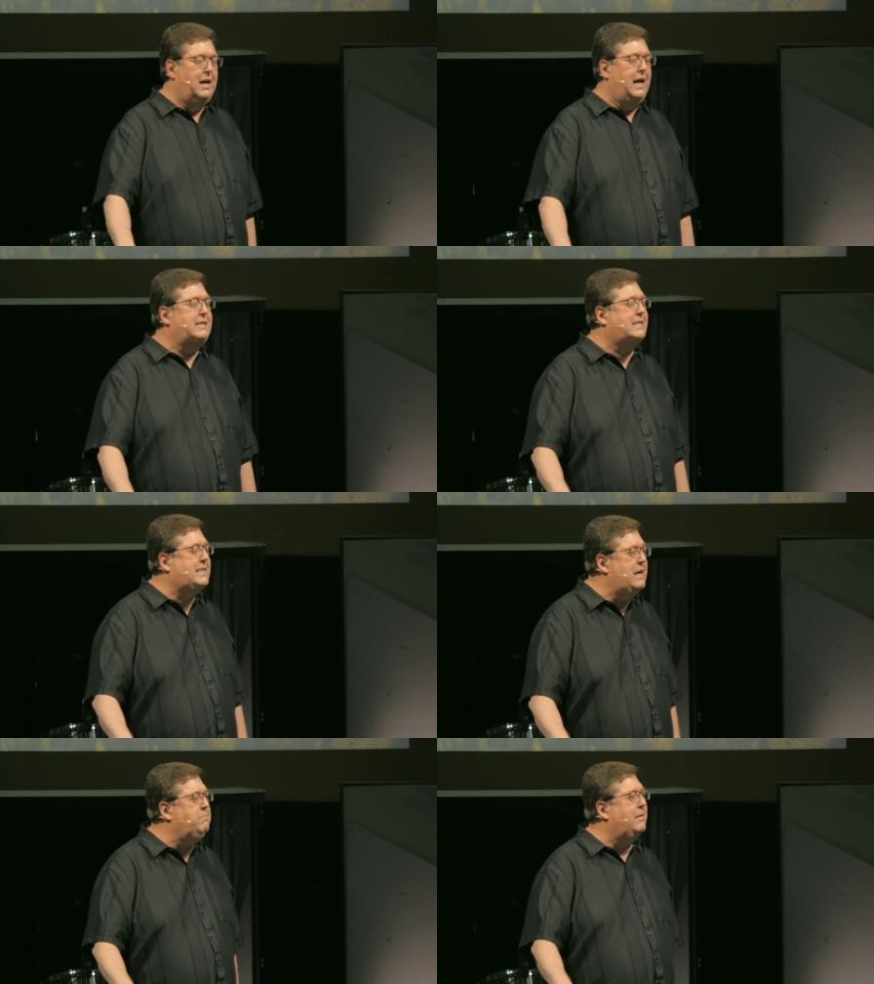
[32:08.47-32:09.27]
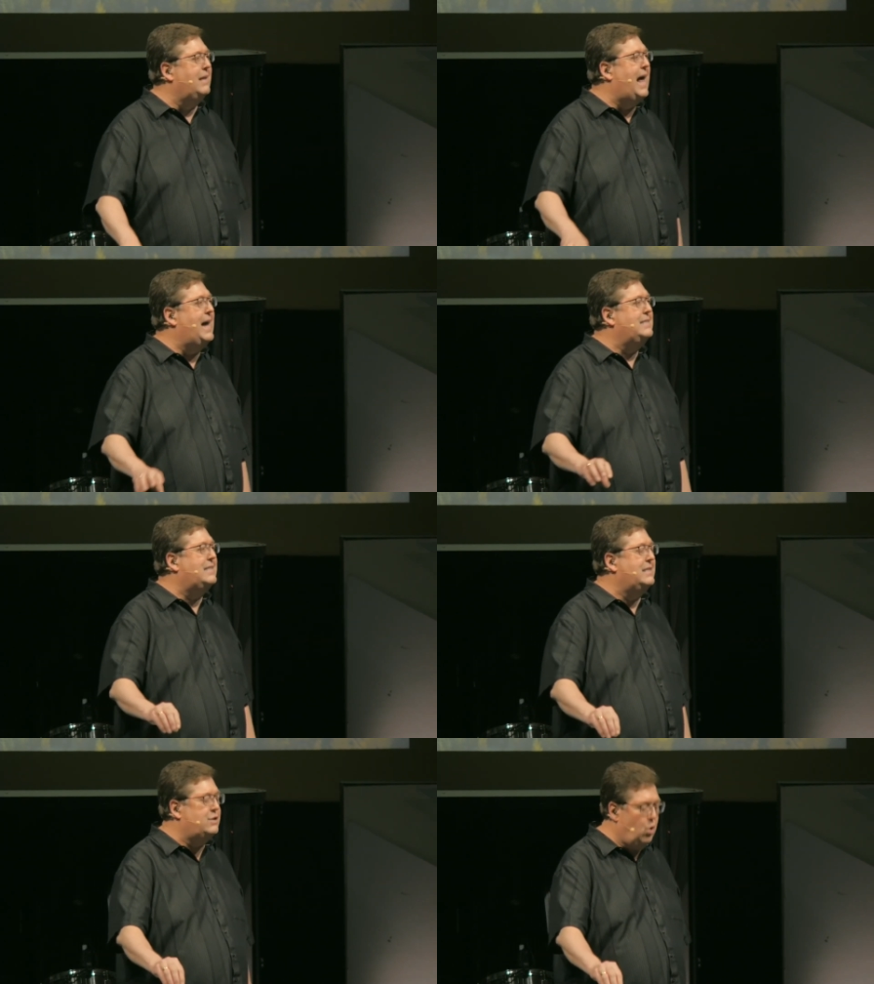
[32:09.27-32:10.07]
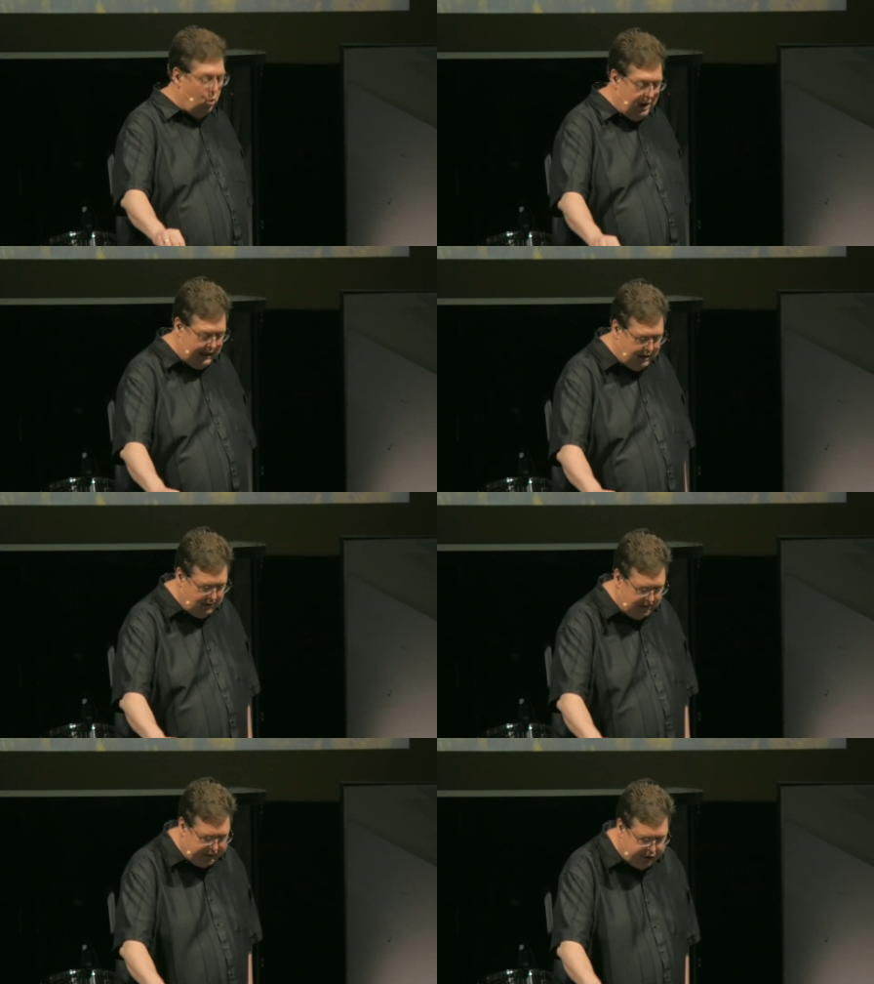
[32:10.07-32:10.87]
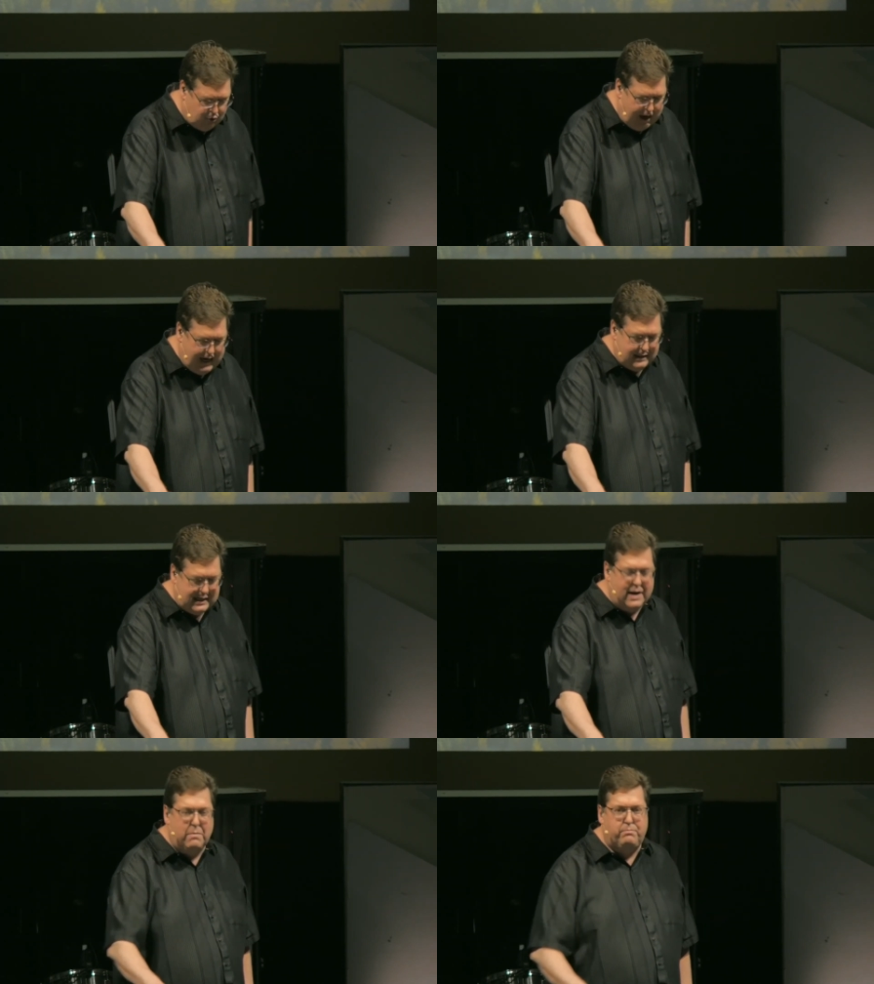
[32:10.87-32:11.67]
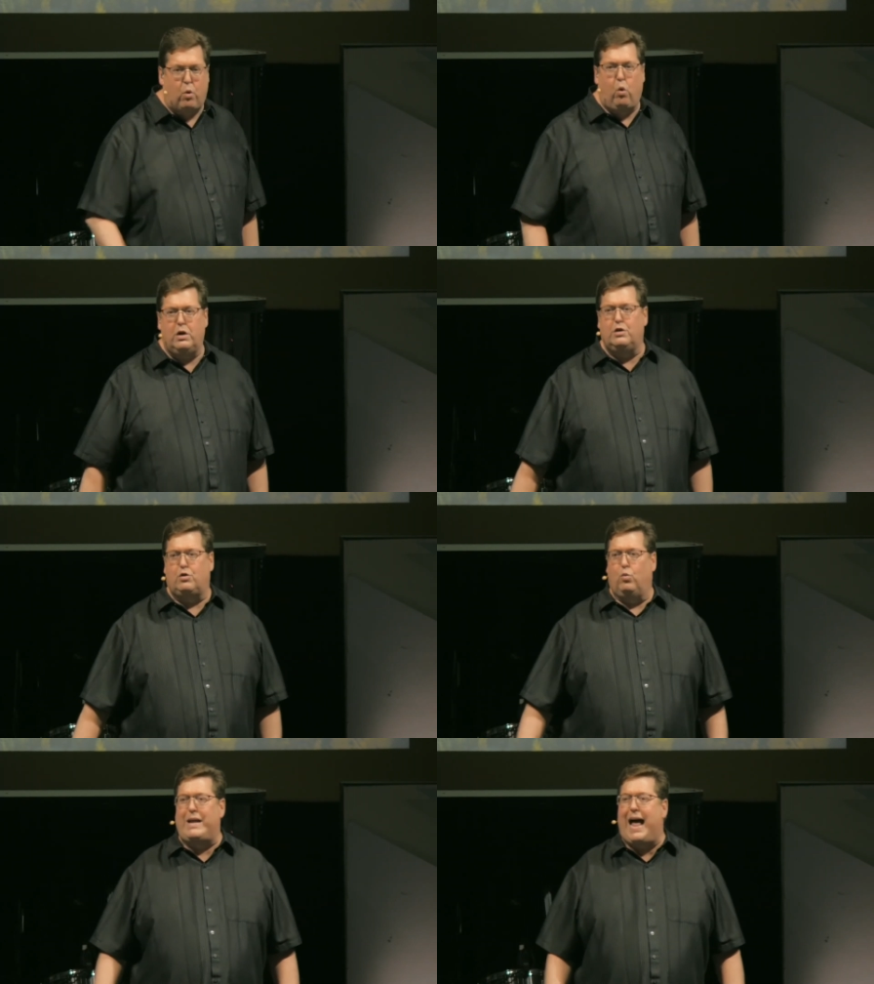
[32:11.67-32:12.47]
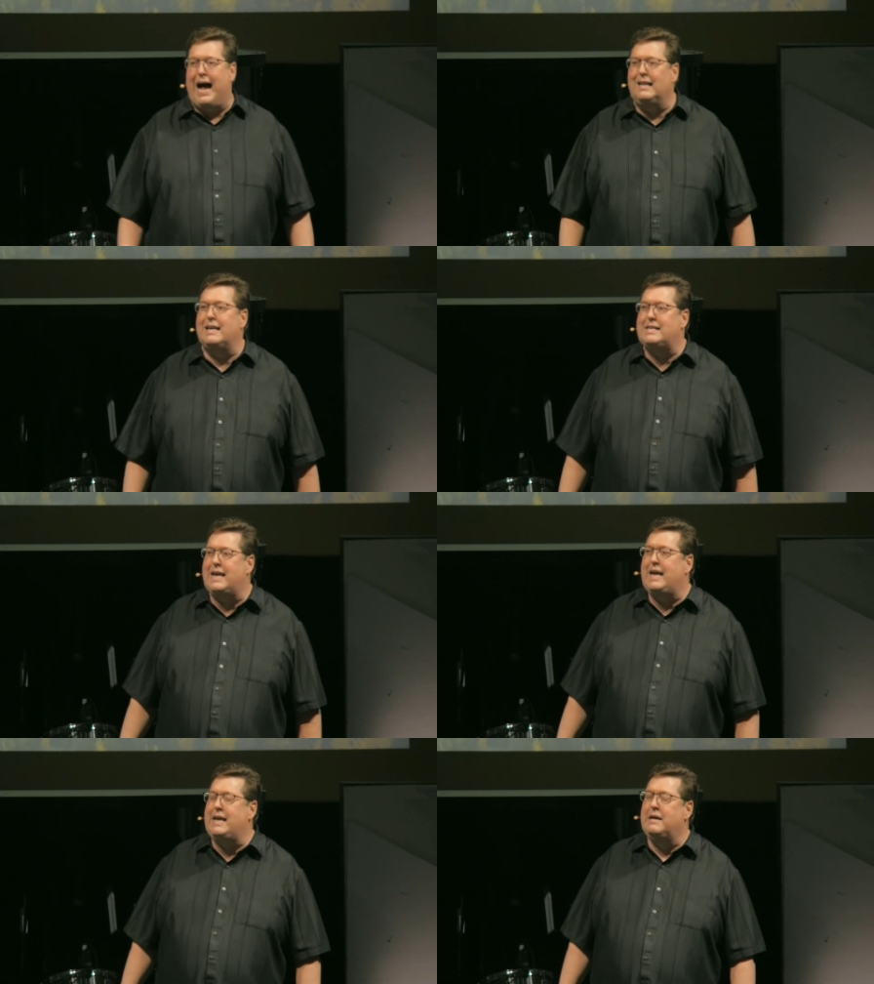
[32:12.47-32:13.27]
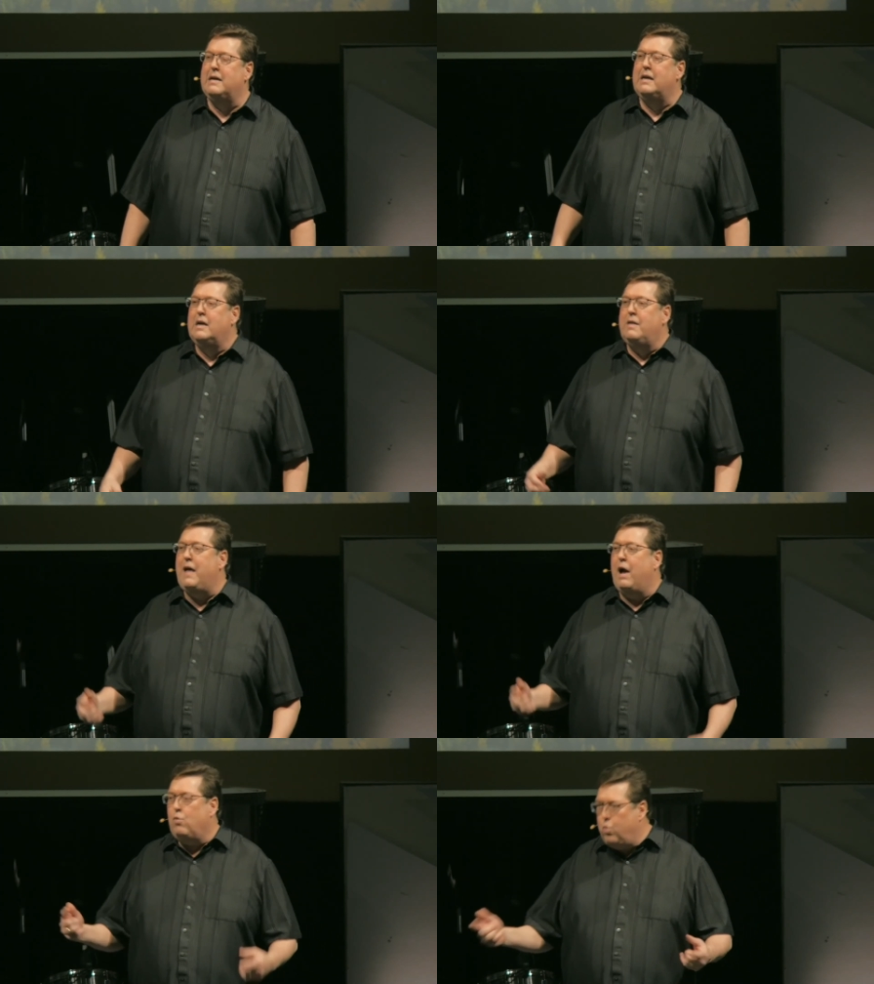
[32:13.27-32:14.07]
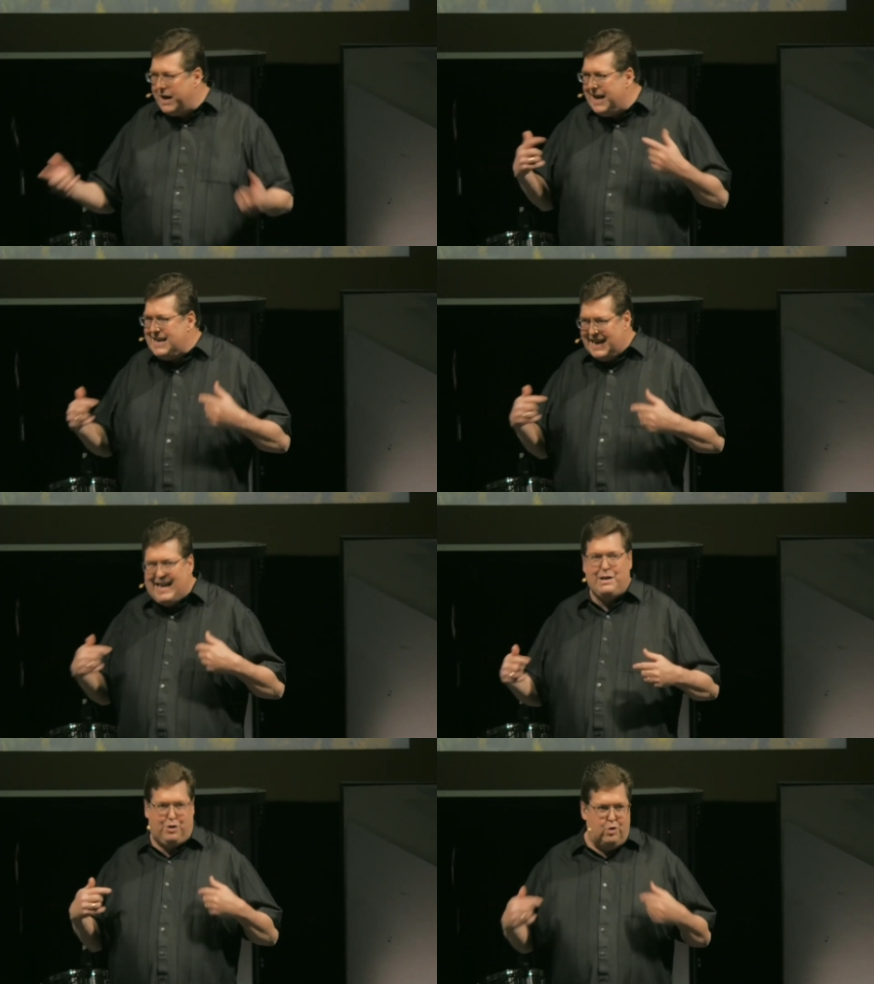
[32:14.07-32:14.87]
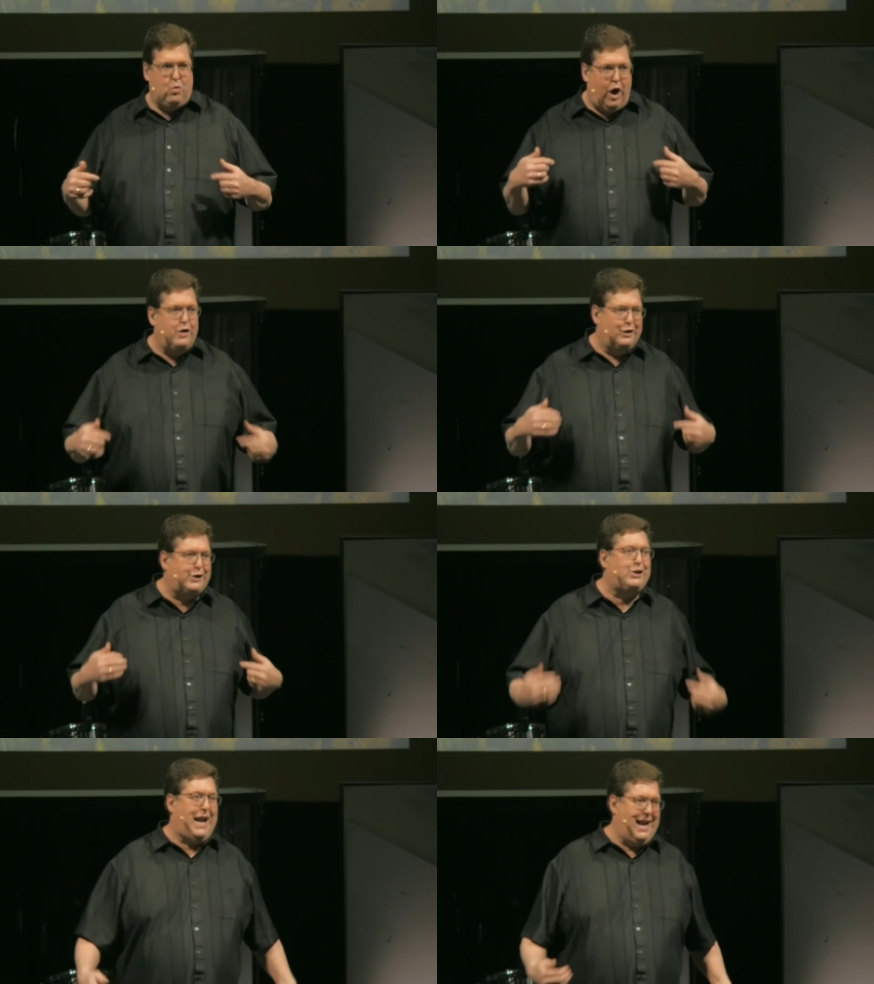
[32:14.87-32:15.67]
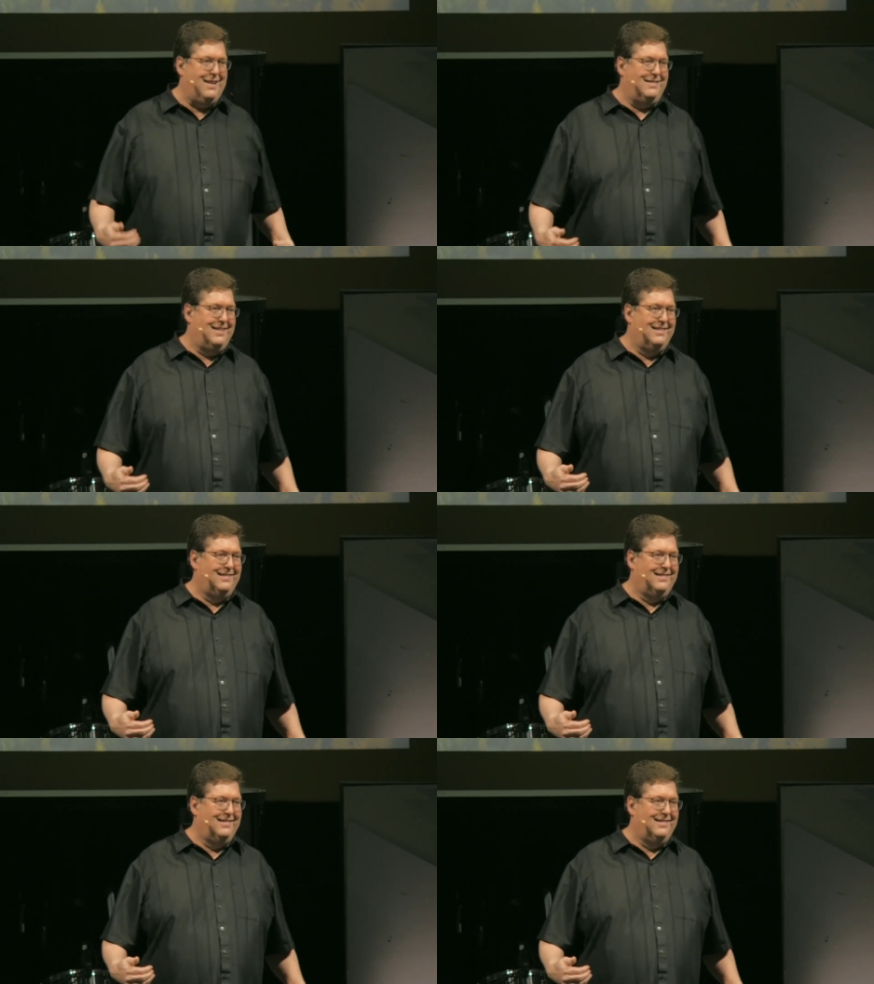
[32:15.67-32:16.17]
It symbolizes or it illustrates an important reality that we need to understand.